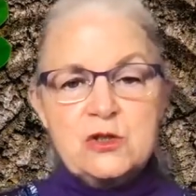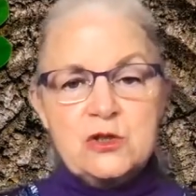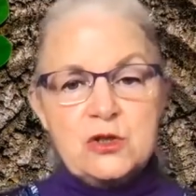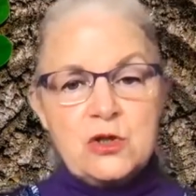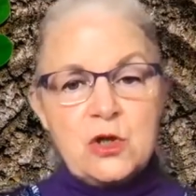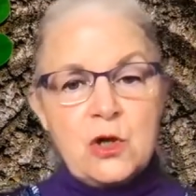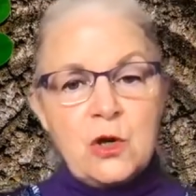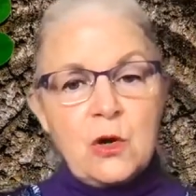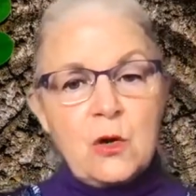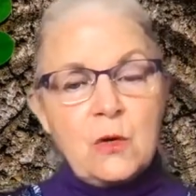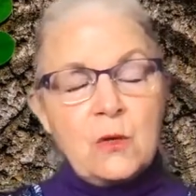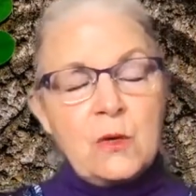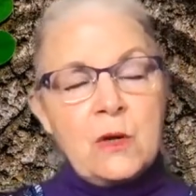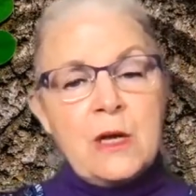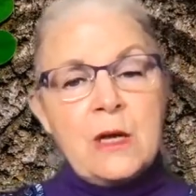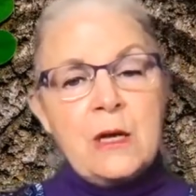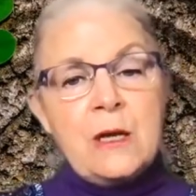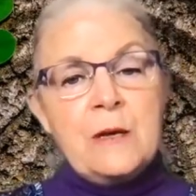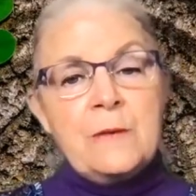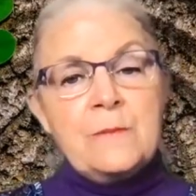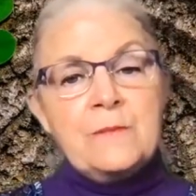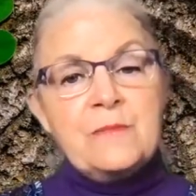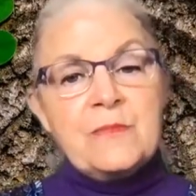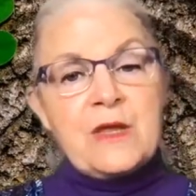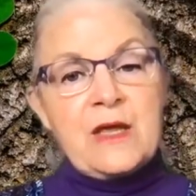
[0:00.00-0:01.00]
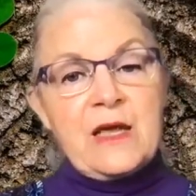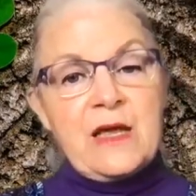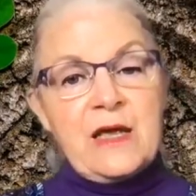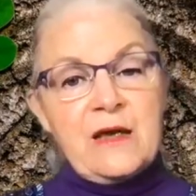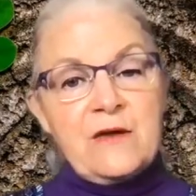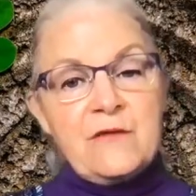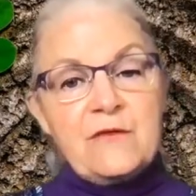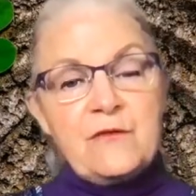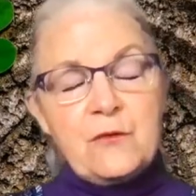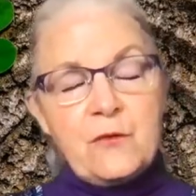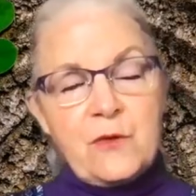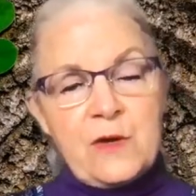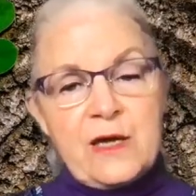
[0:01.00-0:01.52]
So
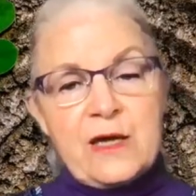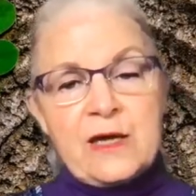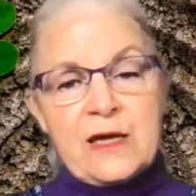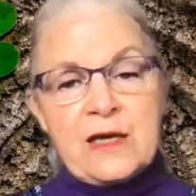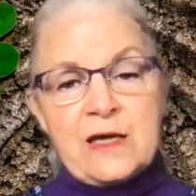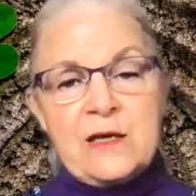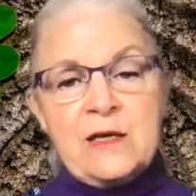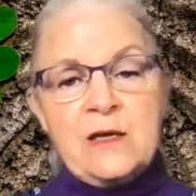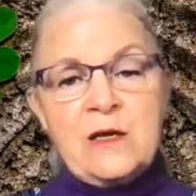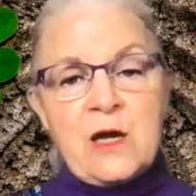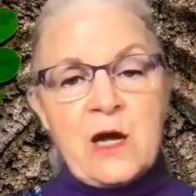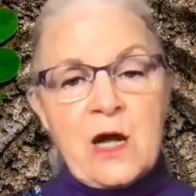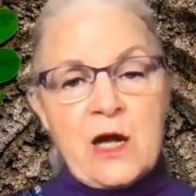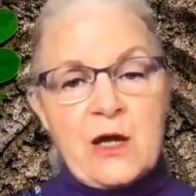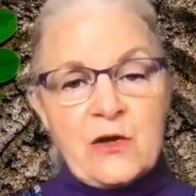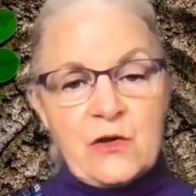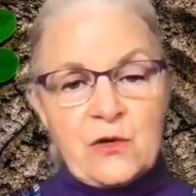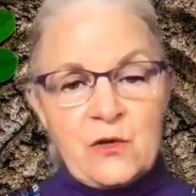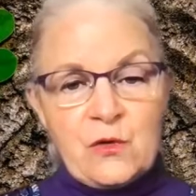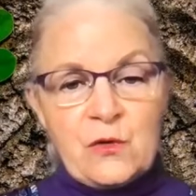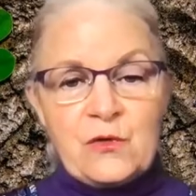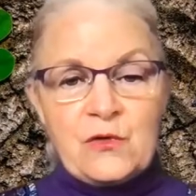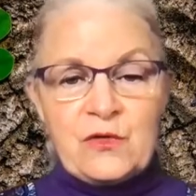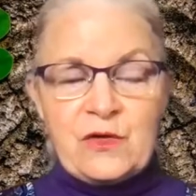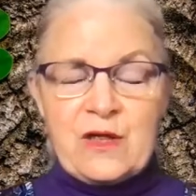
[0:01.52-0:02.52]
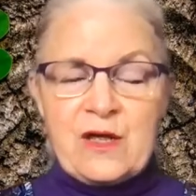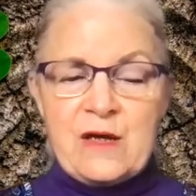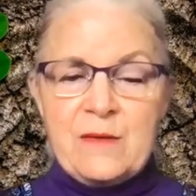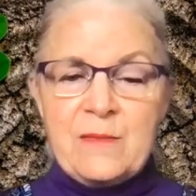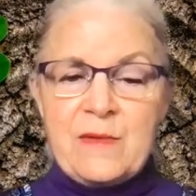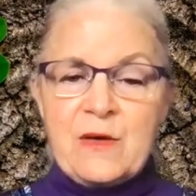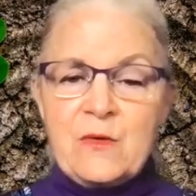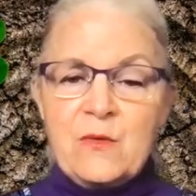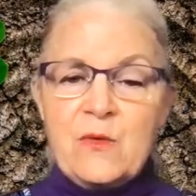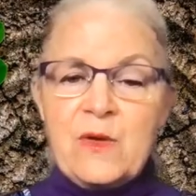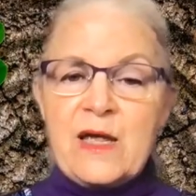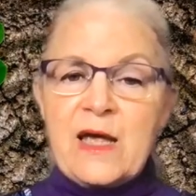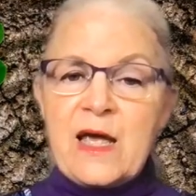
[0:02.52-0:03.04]
if we cannot use them
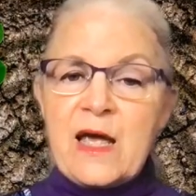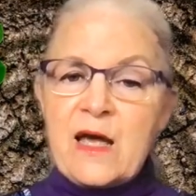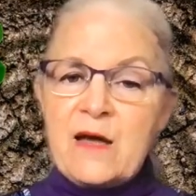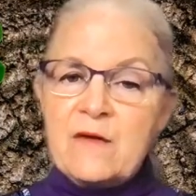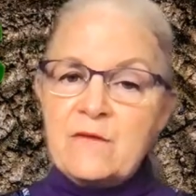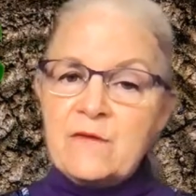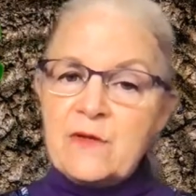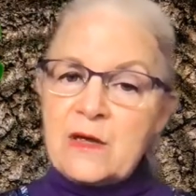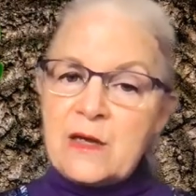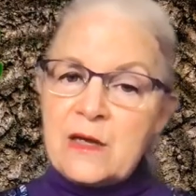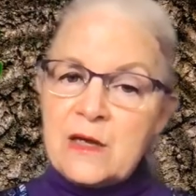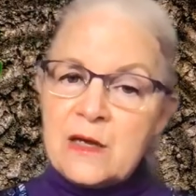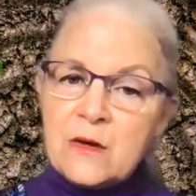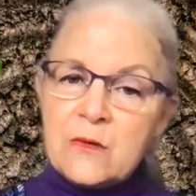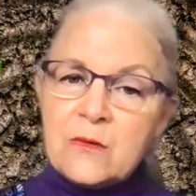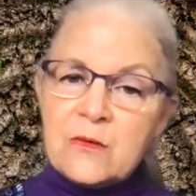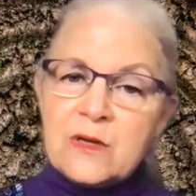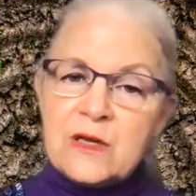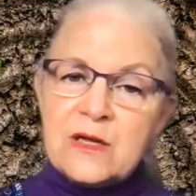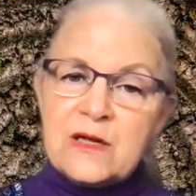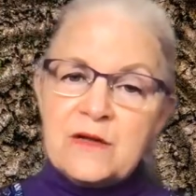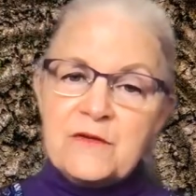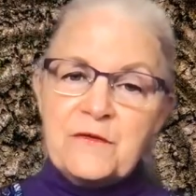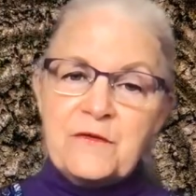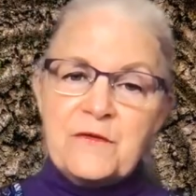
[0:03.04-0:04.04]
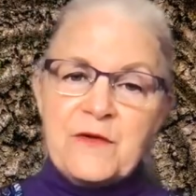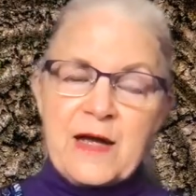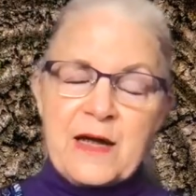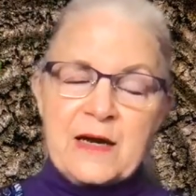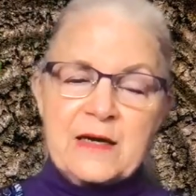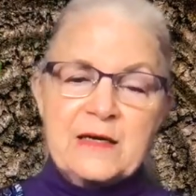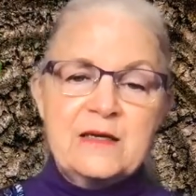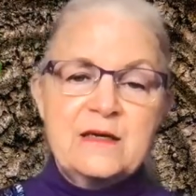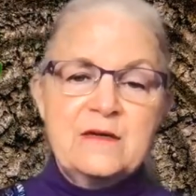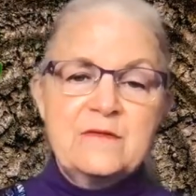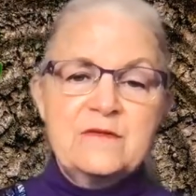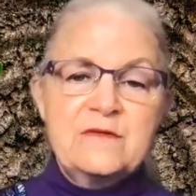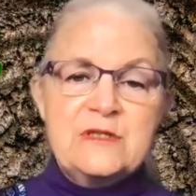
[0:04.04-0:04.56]
and we have equally
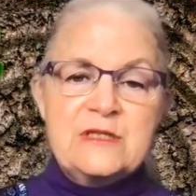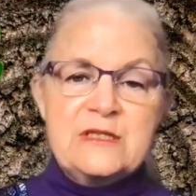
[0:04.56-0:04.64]
effective,